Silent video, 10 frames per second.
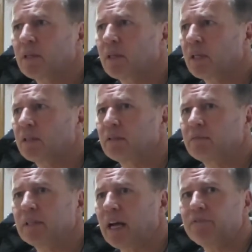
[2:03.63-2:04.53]
like
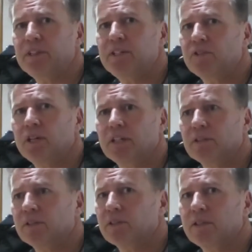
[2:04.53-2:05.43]
caffeine
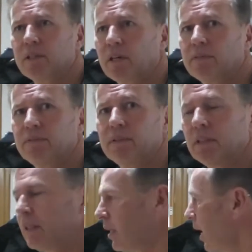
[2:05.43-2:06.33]
drinks and stuff.
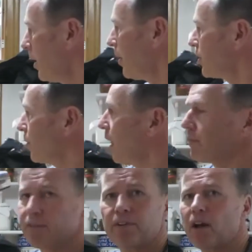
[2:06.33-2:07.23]
Anyway, so I
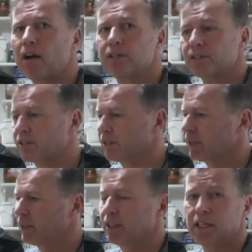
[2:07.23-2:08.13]
have a flask.
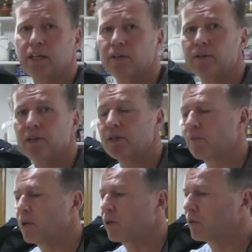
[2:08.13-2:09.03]
I
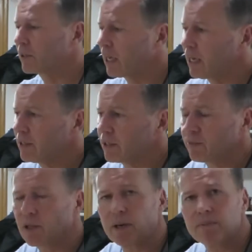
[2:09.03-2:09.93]
work long days
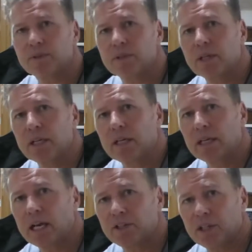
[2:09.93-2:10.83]
sometimes,
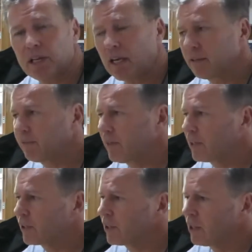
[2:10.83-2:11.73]
catching and landing
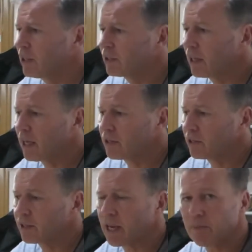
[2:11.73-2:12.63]
fish. So they're
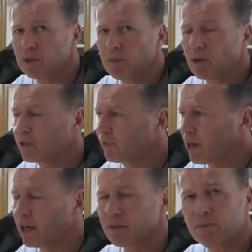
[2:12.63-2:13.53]
two: sandwich box,
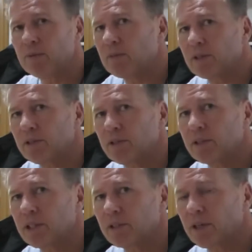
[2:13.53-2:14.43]
flask, probably the most two
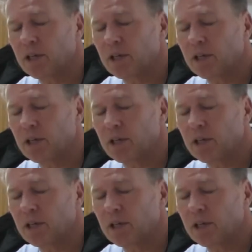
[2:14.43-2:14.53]
essential